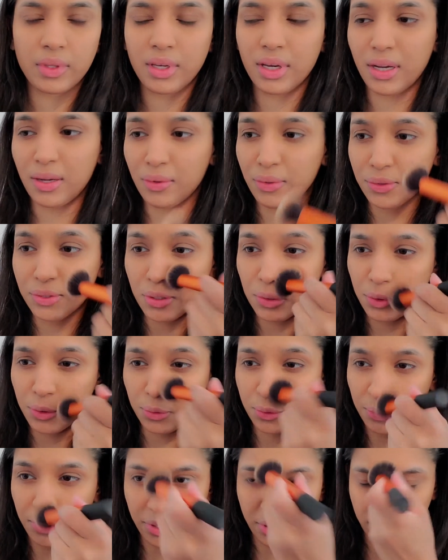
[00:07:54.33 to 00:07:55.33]
I also
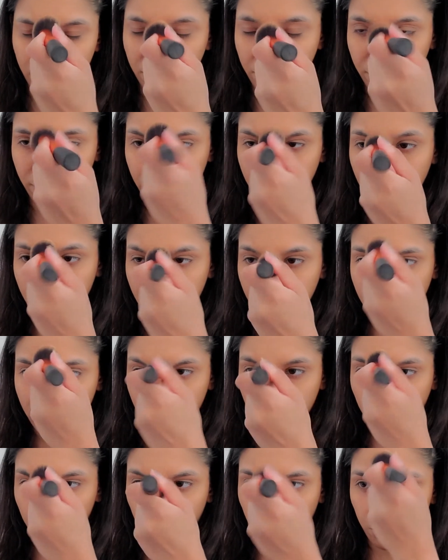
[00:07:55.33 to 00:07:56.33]
don't, you know,
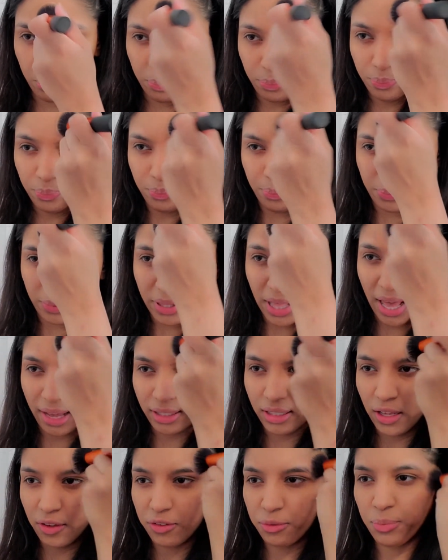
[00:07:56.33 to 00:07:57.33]
the whole Black
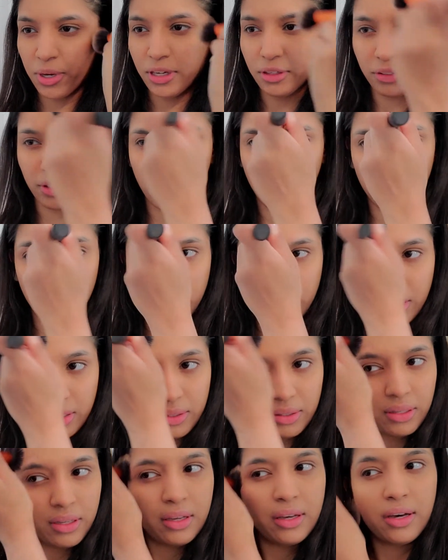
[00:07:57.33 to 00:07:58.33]
Lives Matter thing, I think
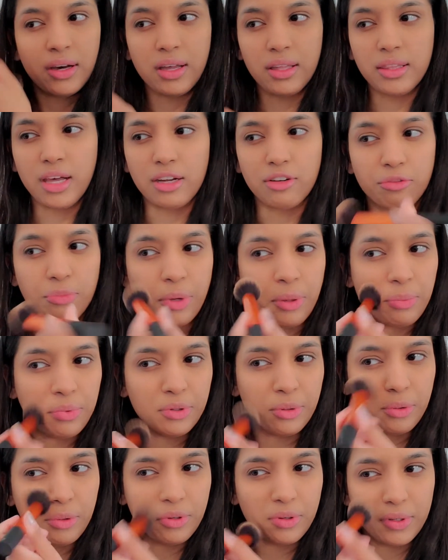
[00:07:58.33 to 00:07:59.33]
a lot of
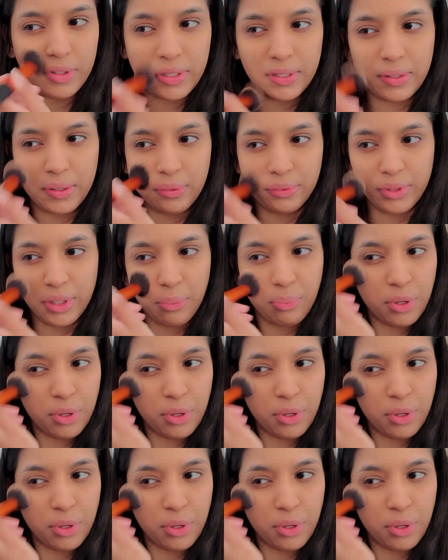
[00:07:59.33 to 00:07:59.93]
people only